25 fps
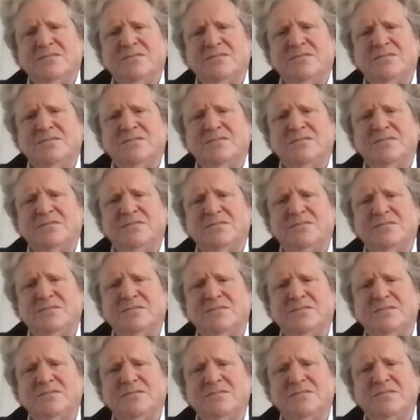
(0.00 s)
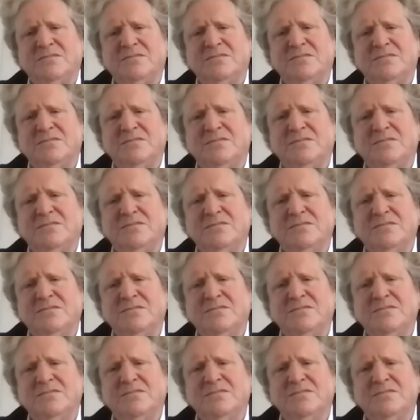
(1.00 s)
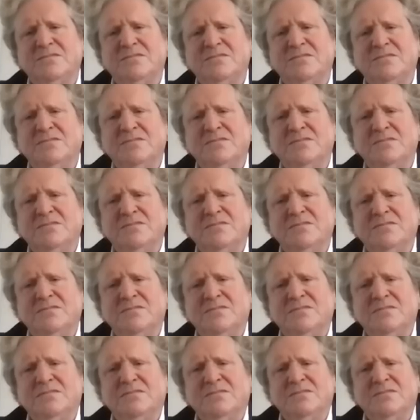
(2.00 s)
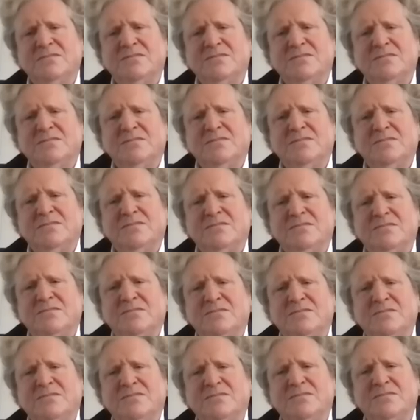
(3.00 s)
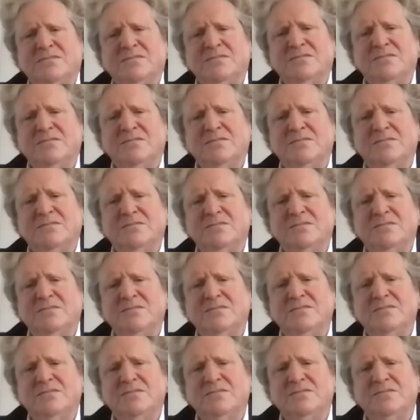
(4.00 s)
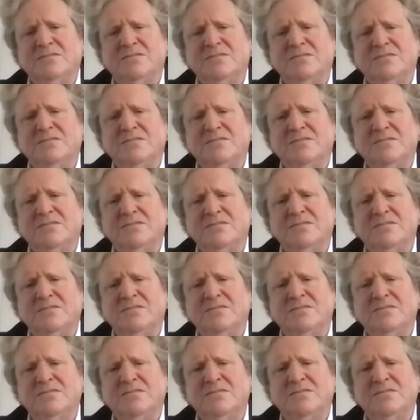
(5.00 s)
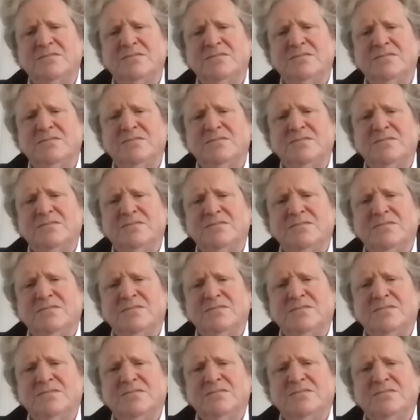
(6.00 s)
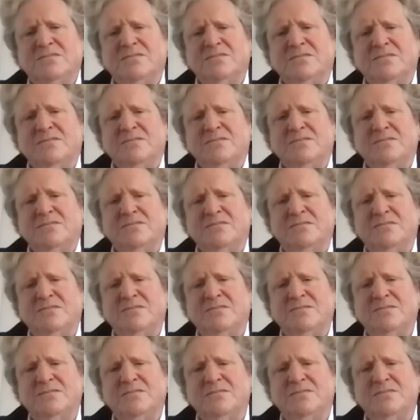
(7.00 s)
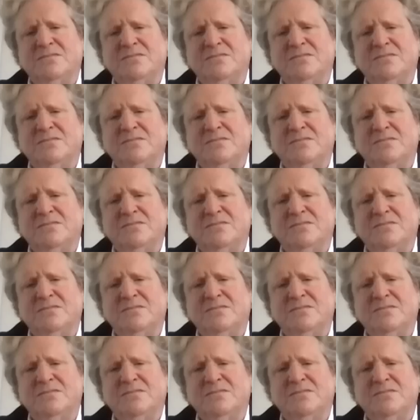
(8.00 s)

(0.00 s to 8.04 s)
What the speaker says: [no speech]